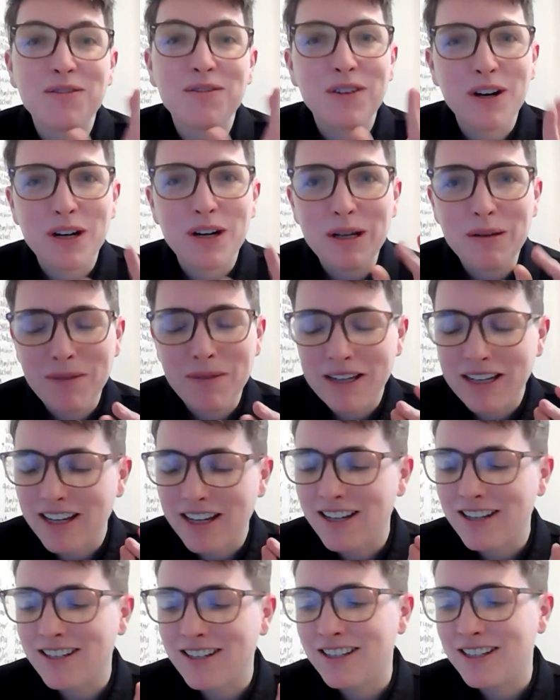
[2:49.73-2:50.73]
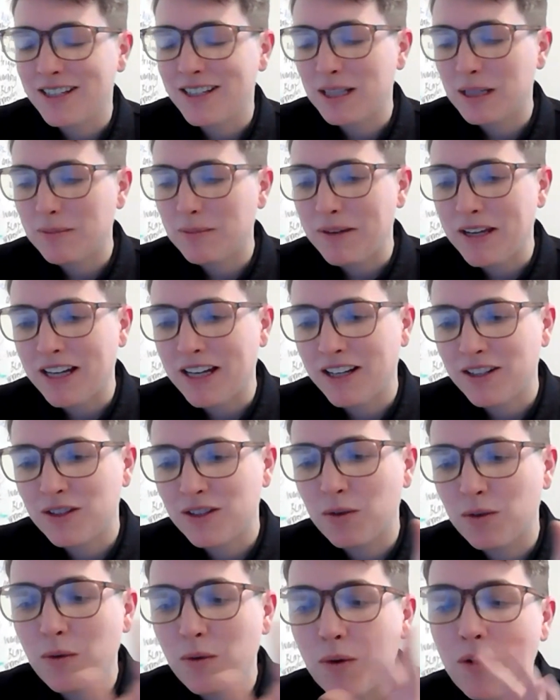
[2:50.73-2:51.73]
you've already begun to speak
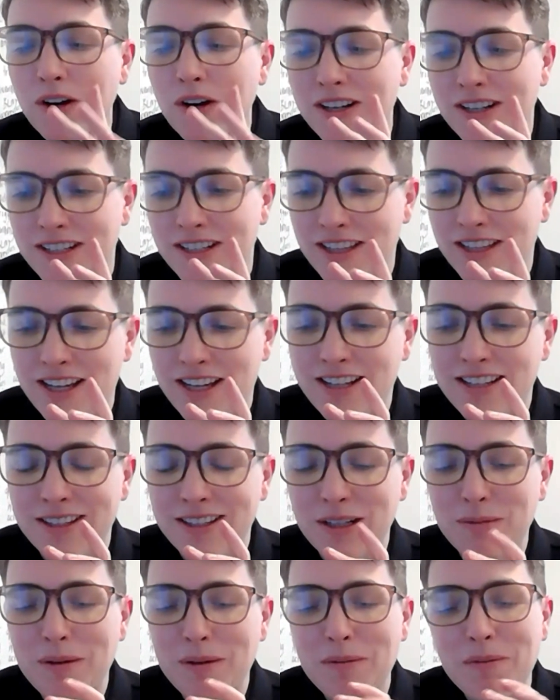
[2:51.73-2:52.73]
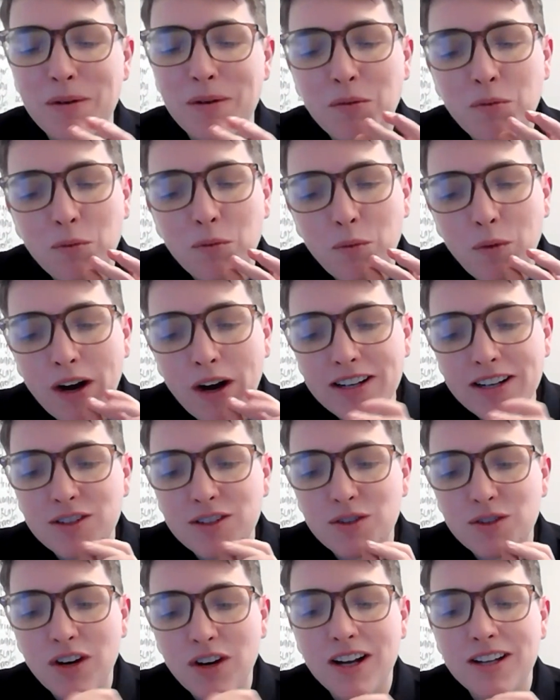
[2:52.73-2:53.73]
towards this a little bit, but
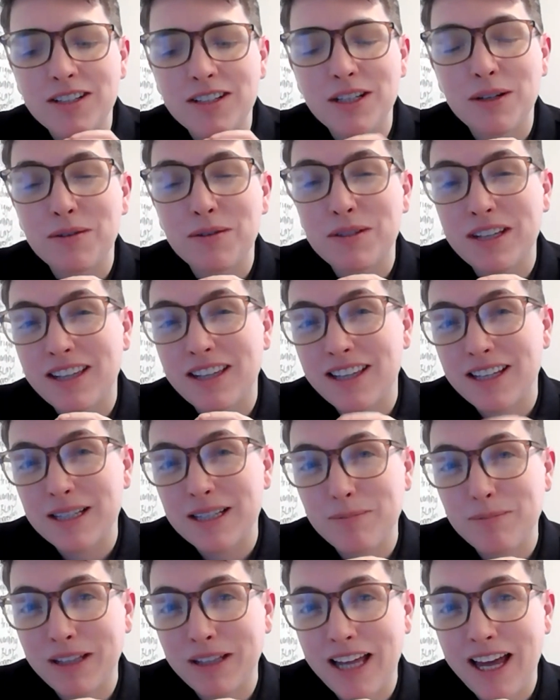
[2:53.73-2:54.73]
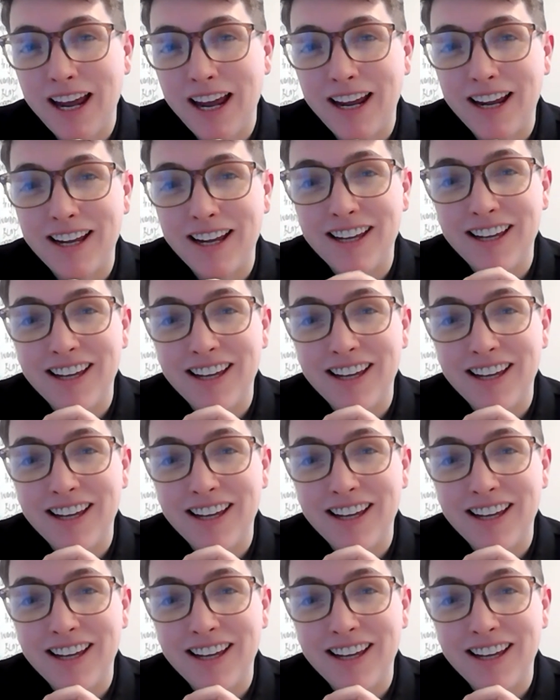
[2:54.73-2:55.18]
what draws you to this play